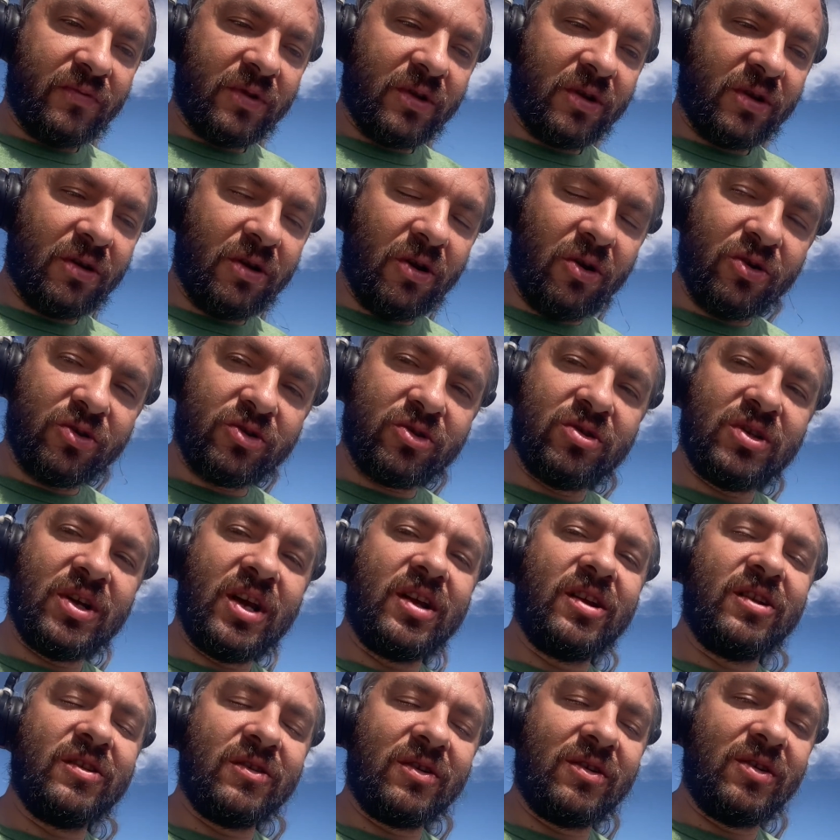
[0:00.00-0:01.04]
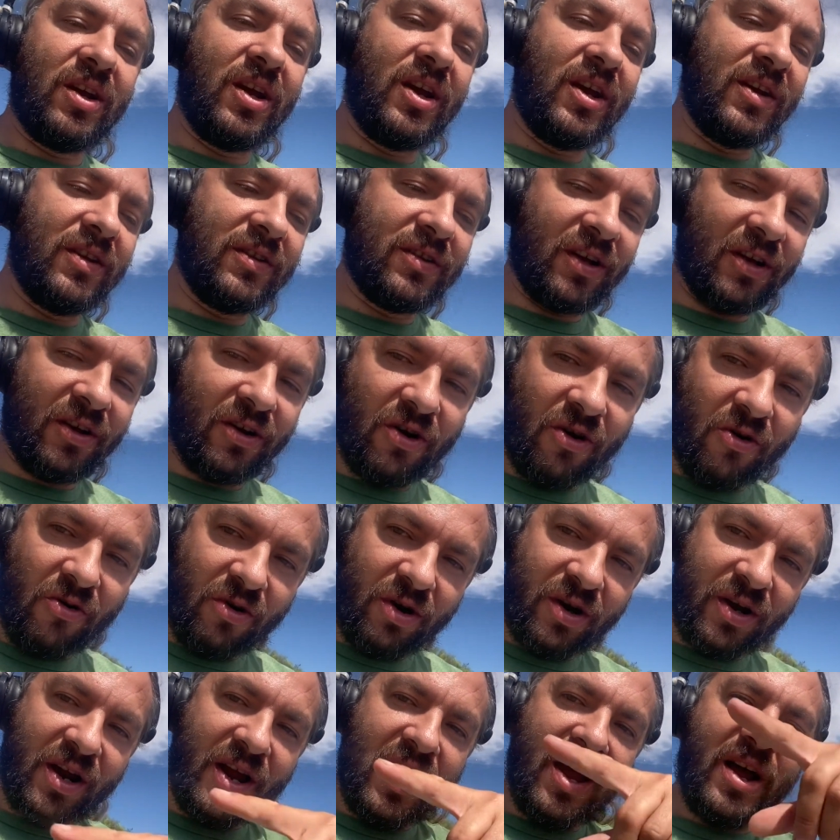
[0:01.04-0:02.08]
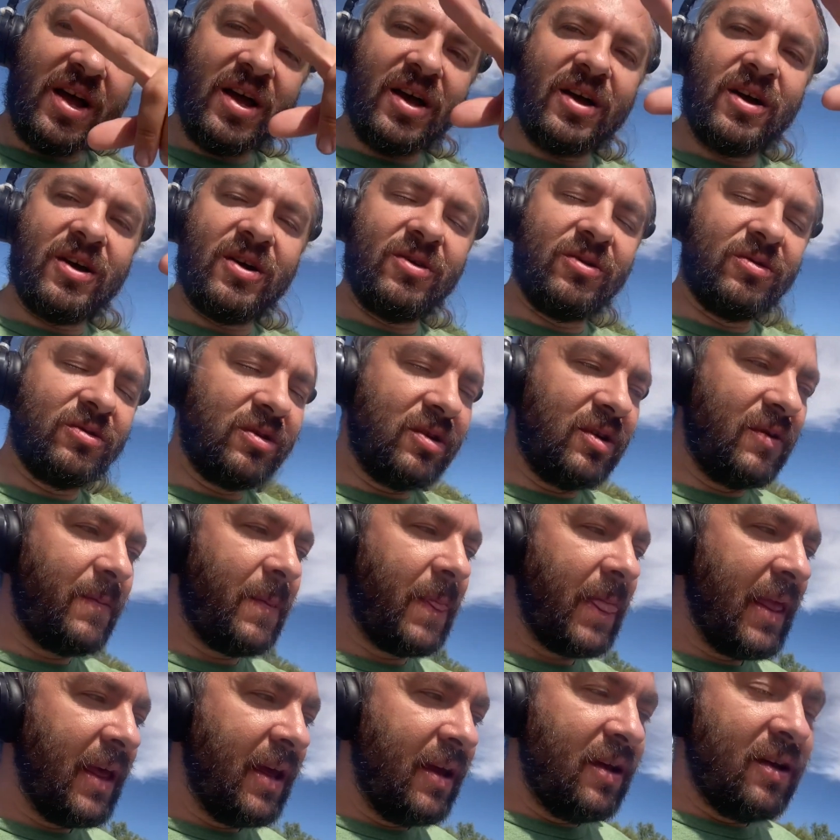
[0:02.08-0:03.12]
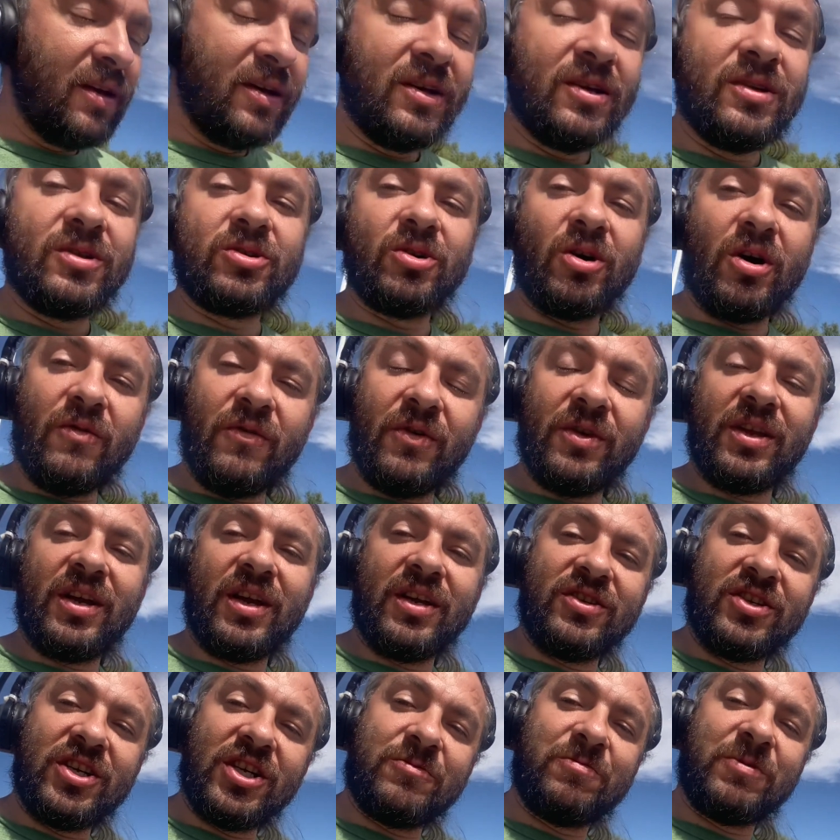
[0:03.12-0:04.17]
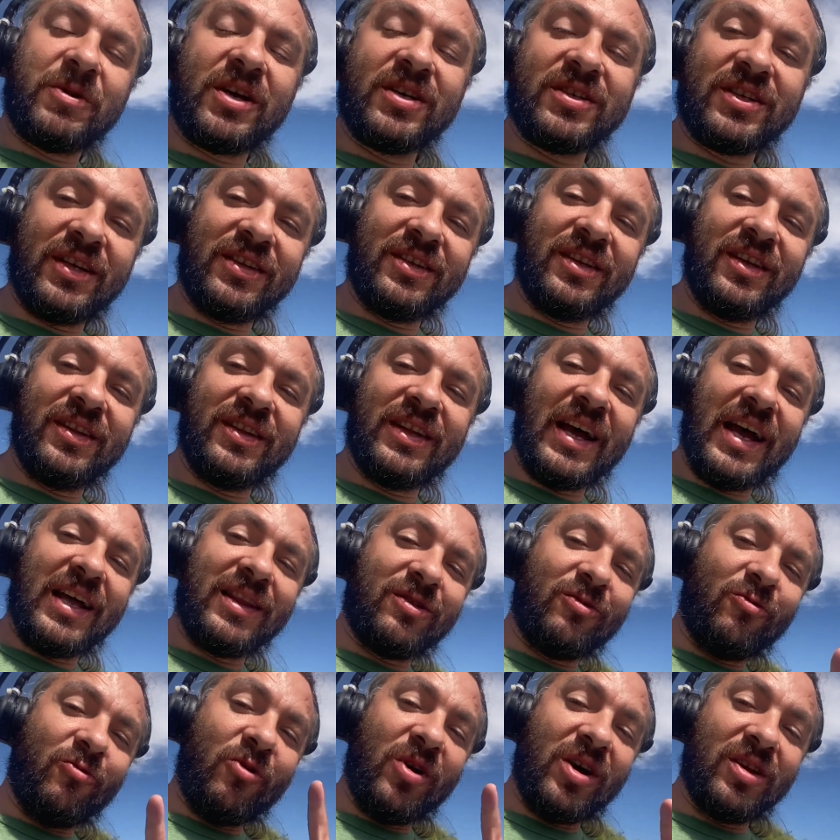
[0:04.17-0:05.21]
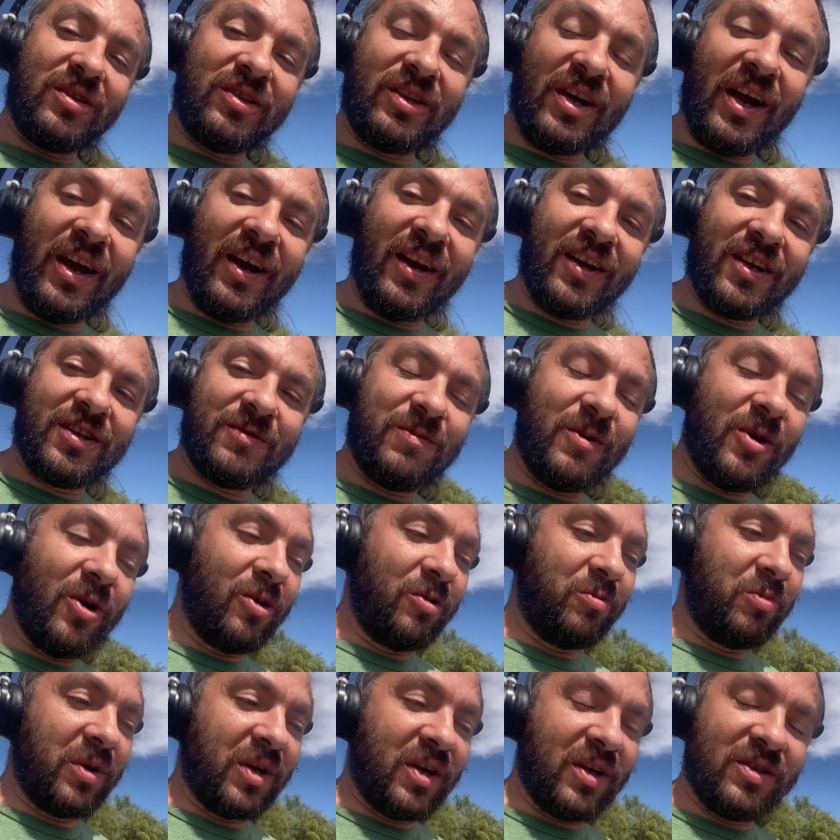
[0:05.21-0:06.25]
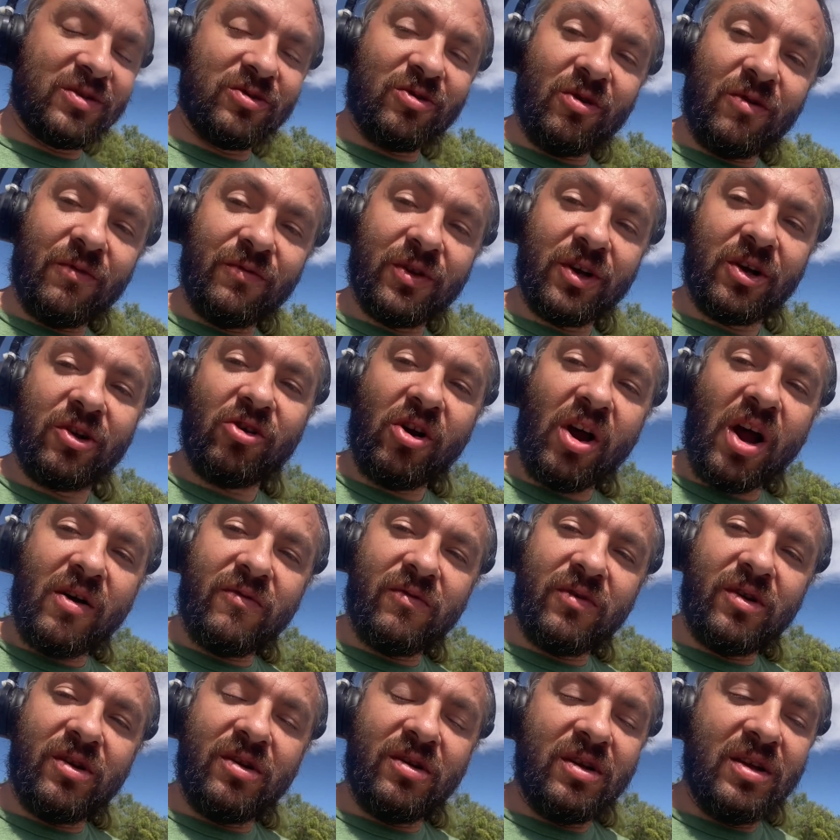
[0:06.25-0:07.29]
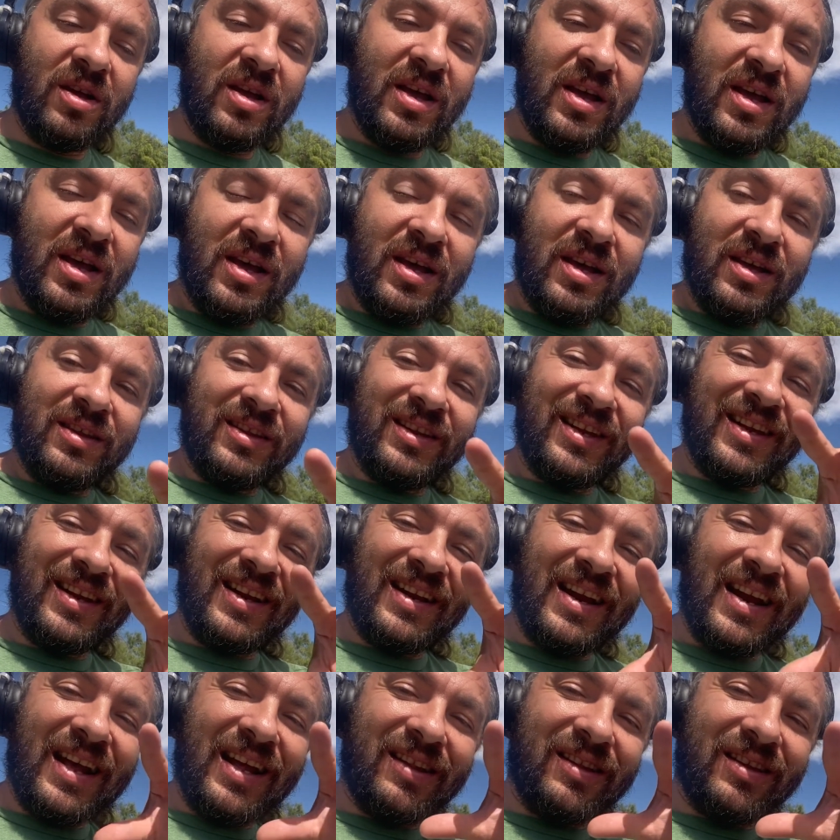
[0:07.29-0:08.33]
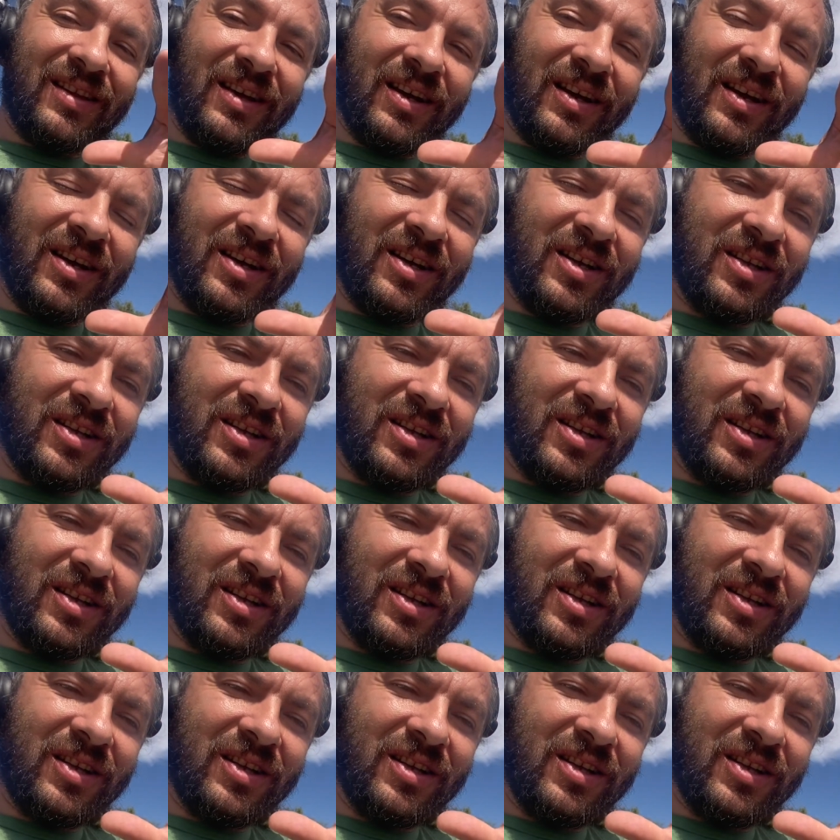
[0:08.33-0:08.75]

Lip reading: close to 90 degrees and go around. So over there, just because I did that, one tire exploded, because the gravel didn't let the